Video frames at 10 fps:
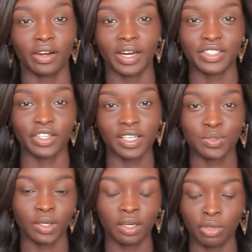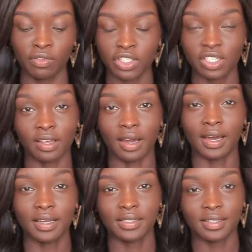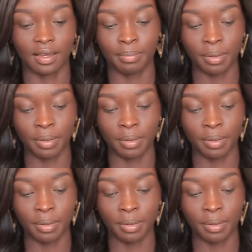Alright, so next we're going to move on to the eyes,